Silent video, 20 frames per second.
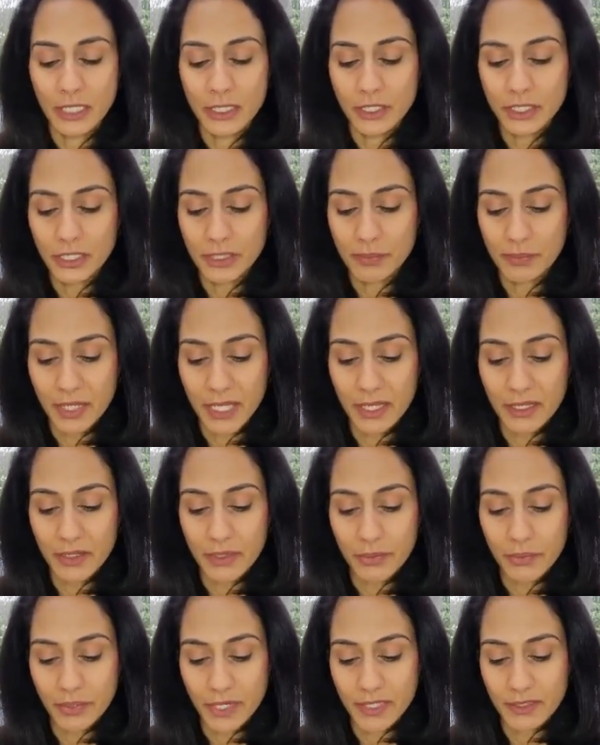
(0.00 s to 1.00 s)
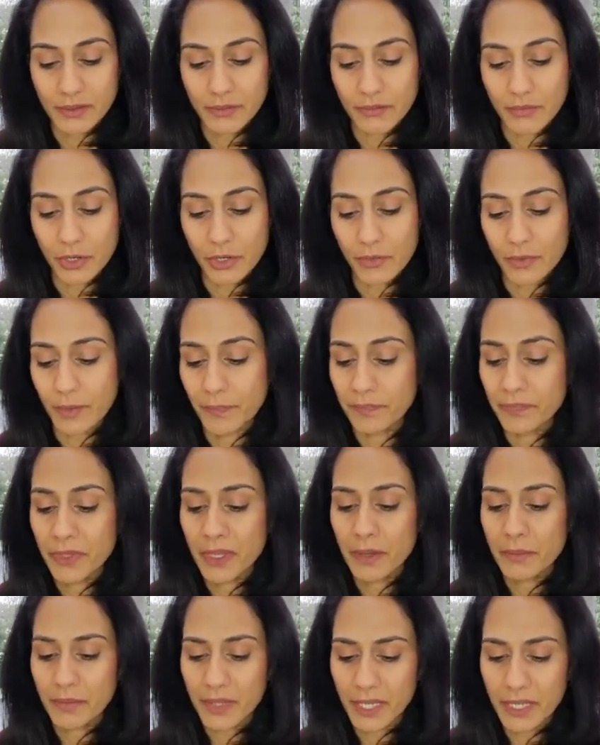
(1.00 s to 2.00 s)
just being in the present moment,
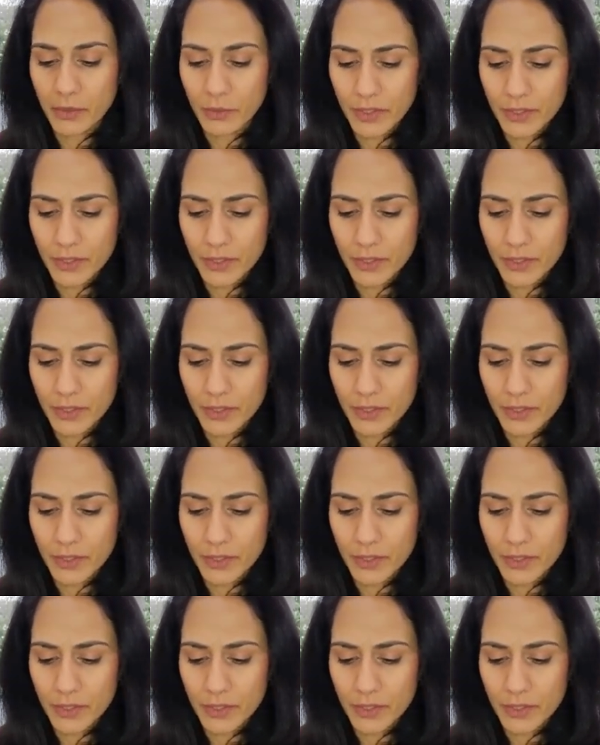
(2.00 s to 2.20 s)
being